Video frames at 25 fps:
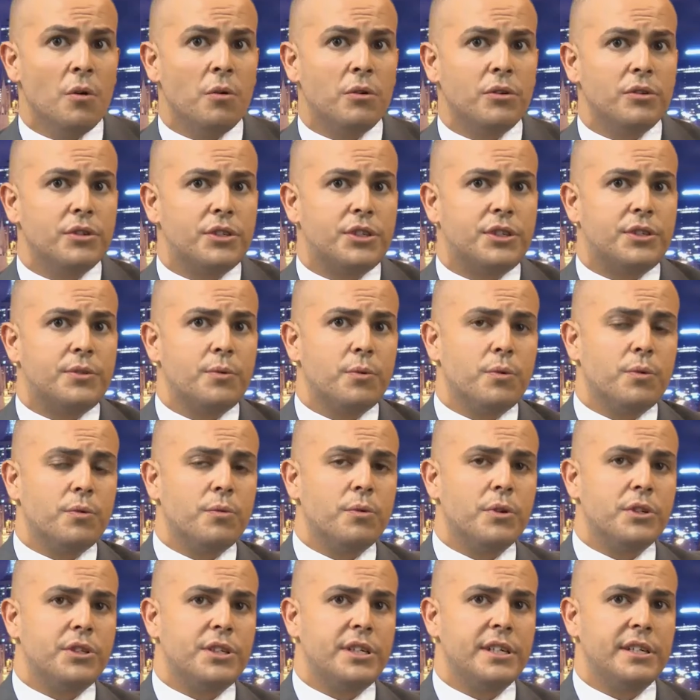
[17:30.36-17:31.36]

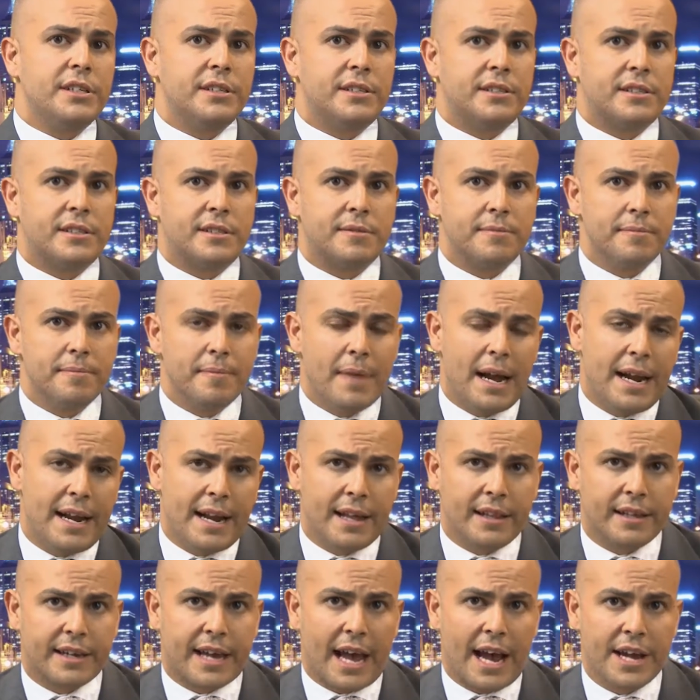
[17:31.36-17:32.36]
Well, she's made
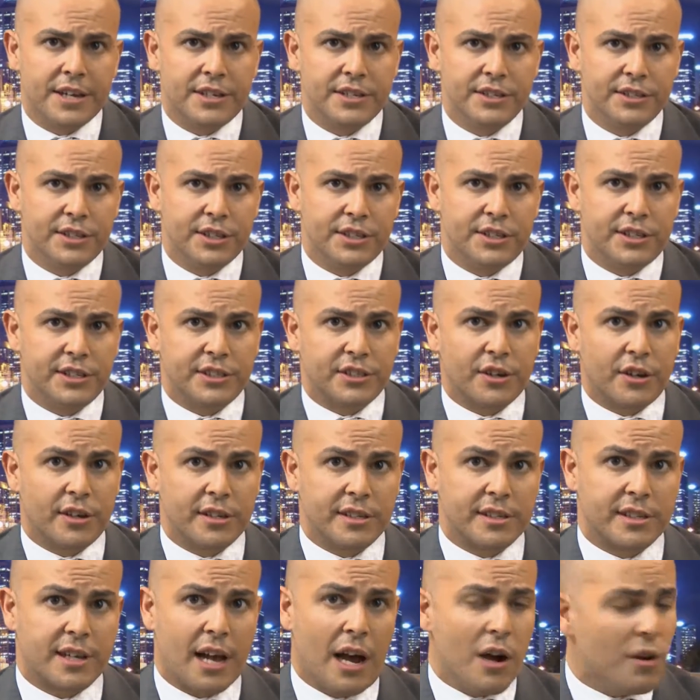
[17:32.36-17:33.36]
allegations that she's got a
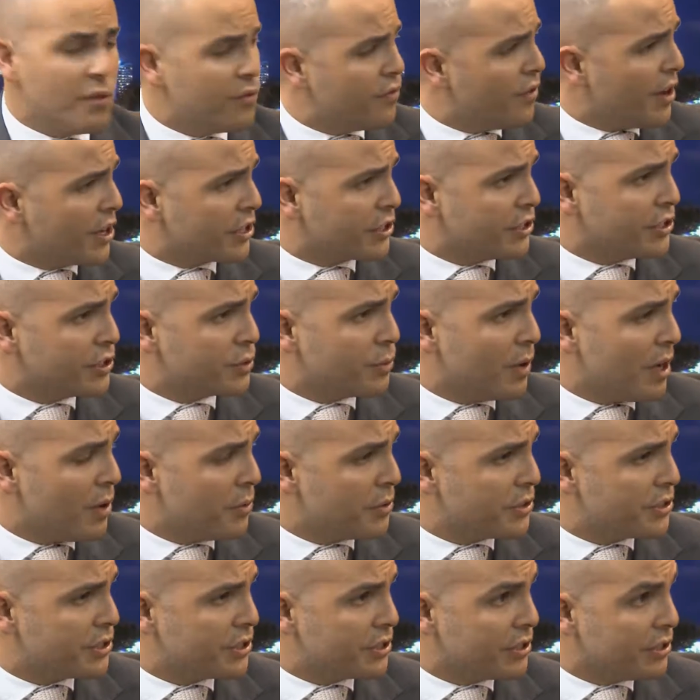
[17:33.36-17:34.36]
skull fracture as well,
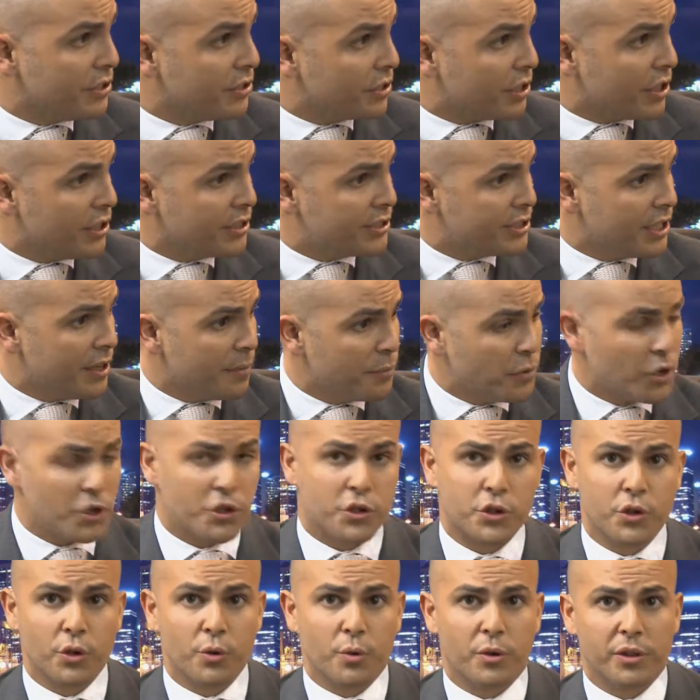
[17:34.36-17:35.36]
which, look, I said, I'm not
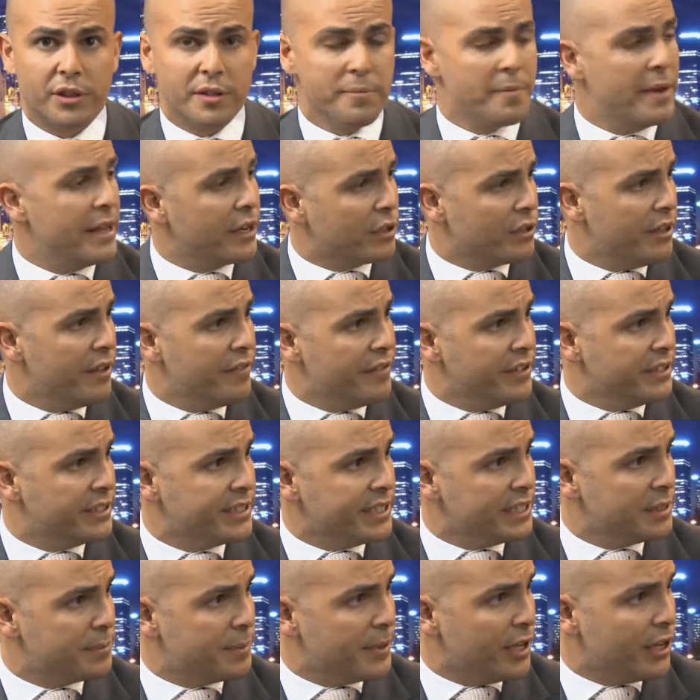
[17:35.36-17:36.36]
sure what the medical evidence
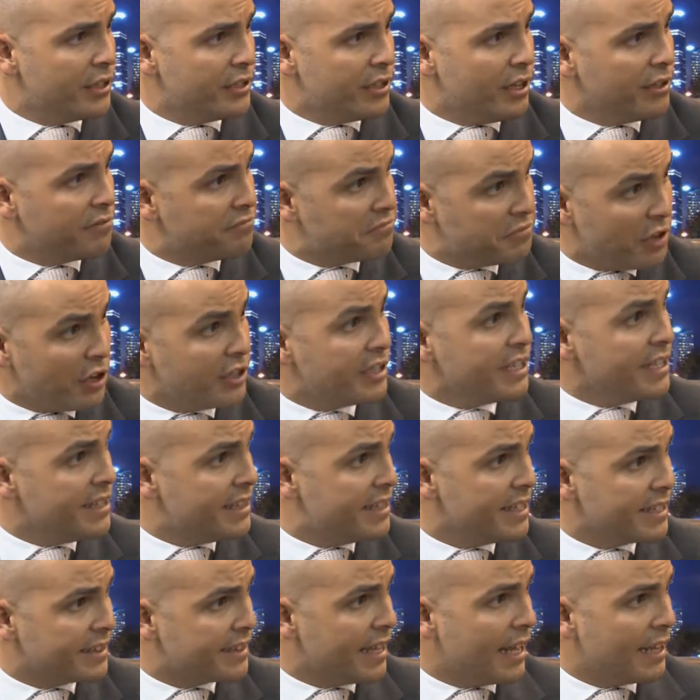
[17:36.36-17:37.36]
is, but I didn't
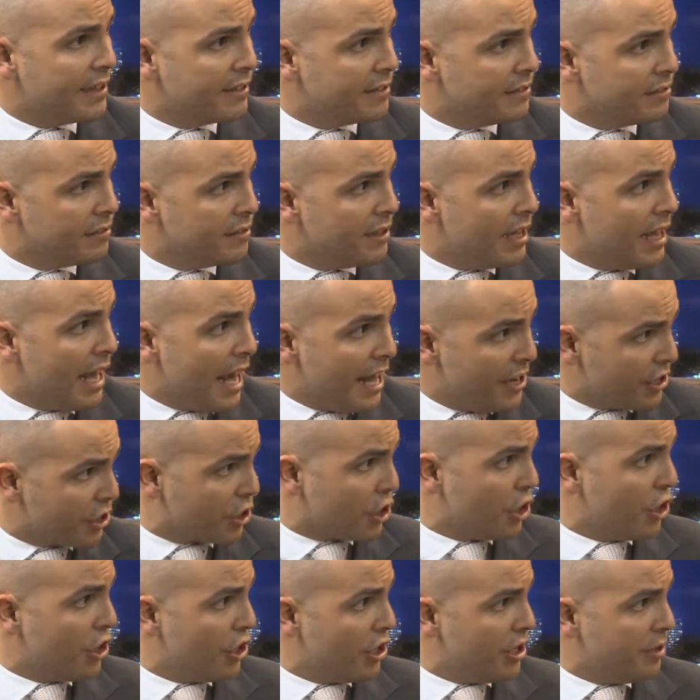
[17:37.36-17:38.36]
think that had
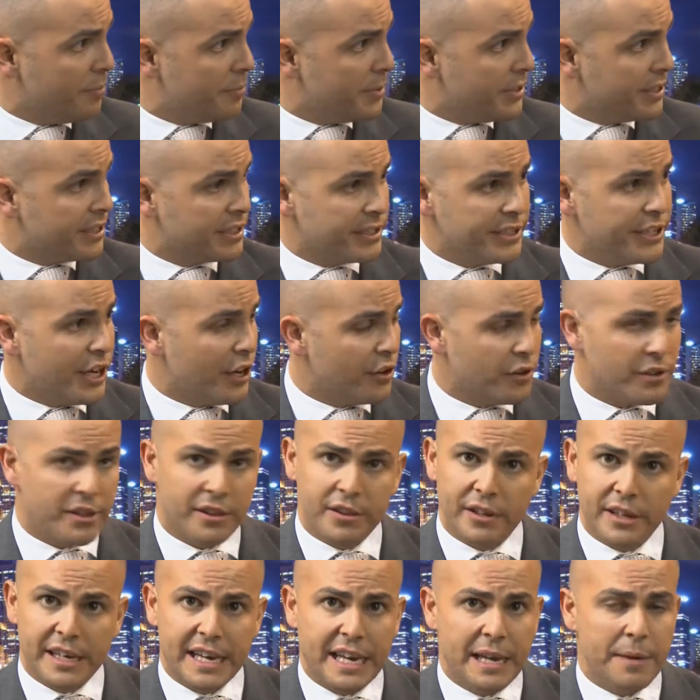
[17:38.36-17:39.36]
occurred. But,
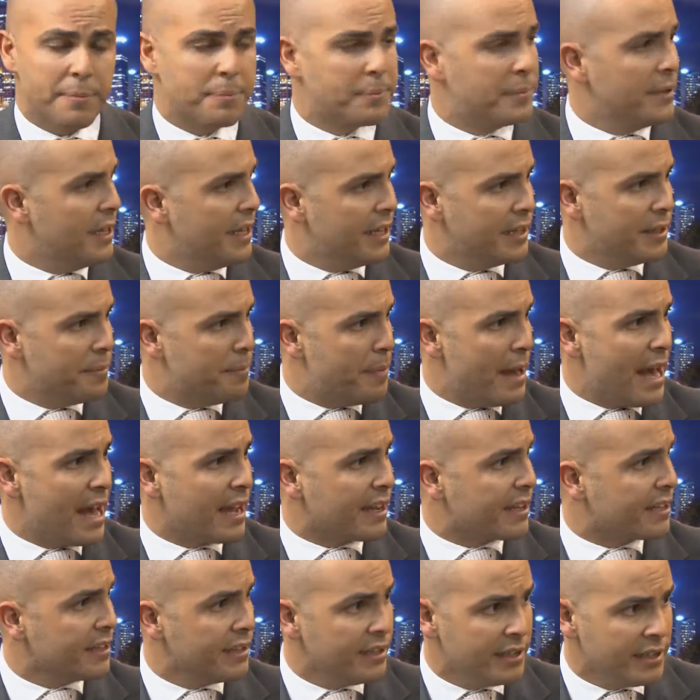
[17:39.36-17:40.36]
the hip, the
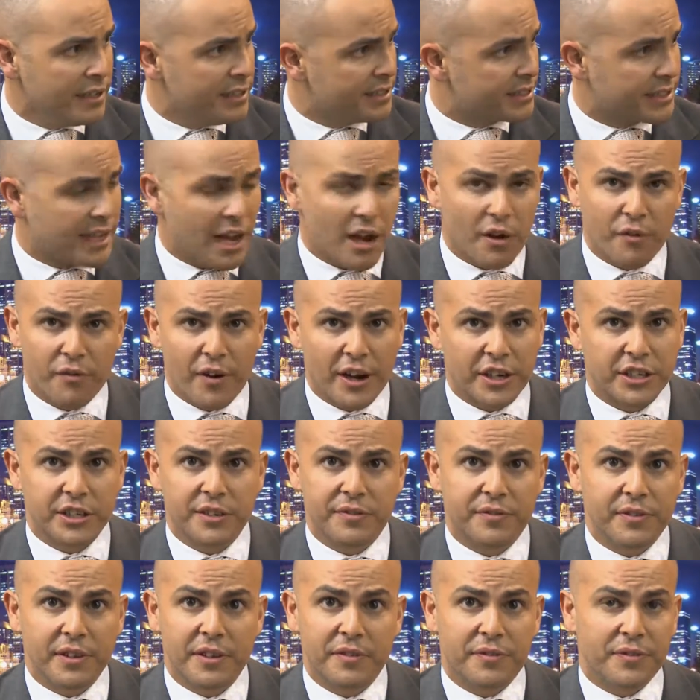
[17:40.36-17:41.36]
back, skull fracture,
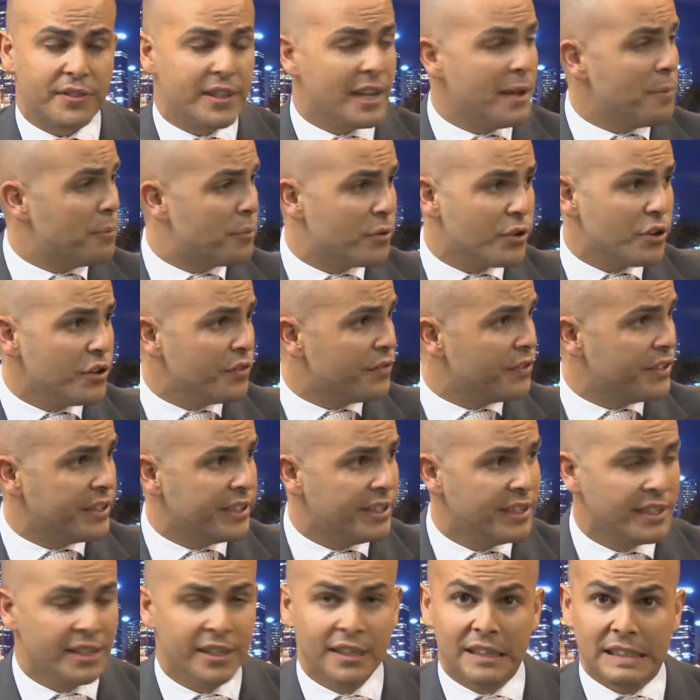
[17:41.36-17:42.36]
if they're
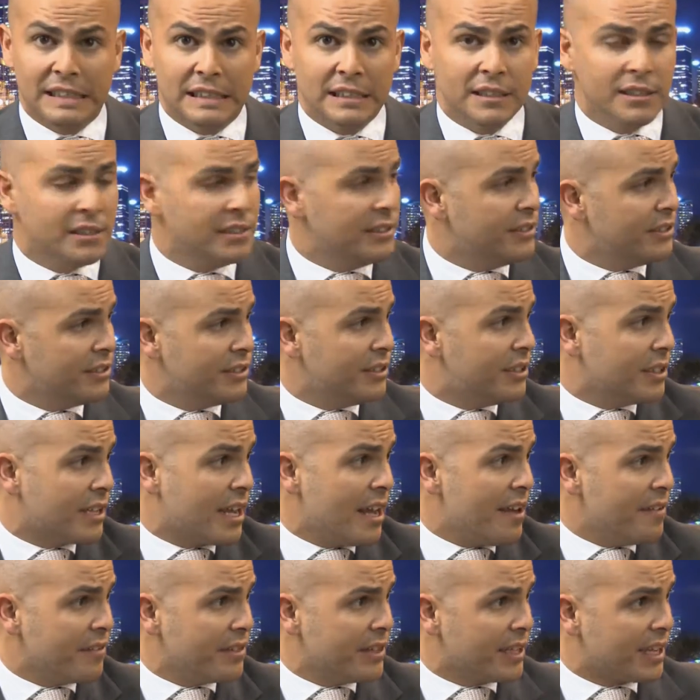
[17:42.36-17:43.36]
proven,
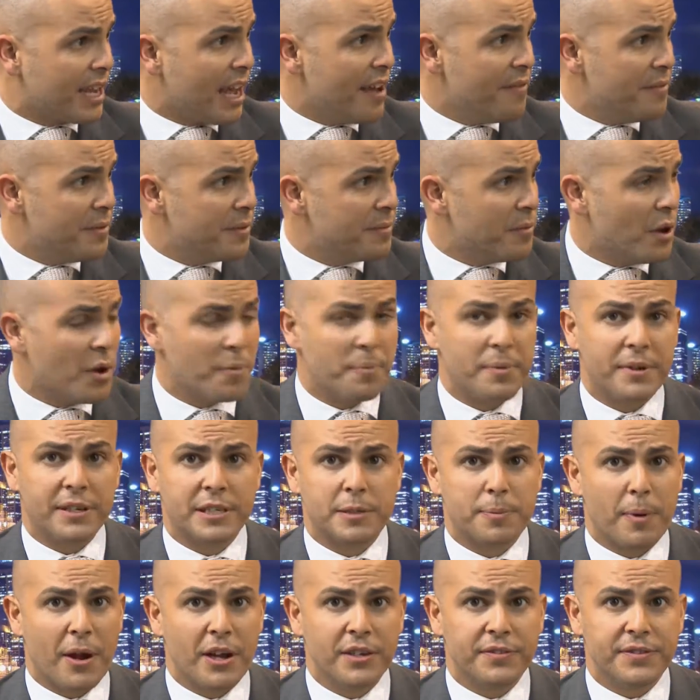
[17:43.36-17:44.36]
the government might be
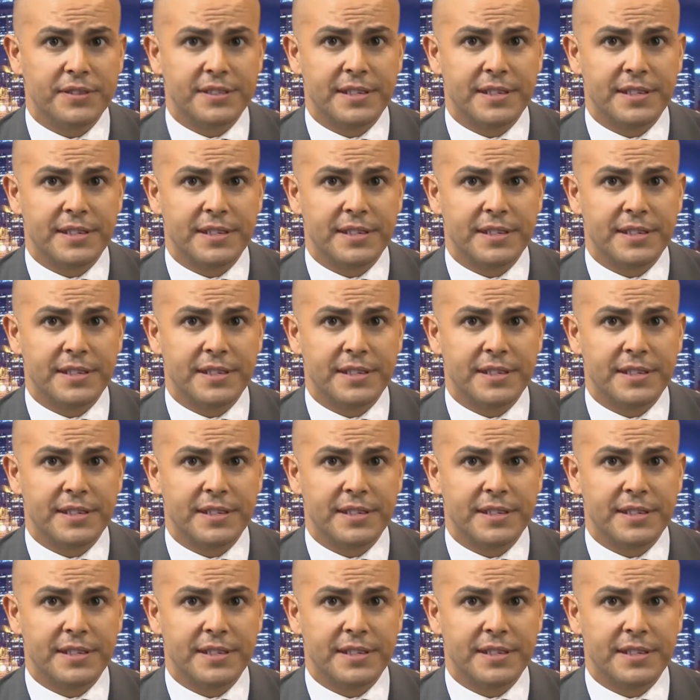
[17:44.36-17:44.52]
exposed for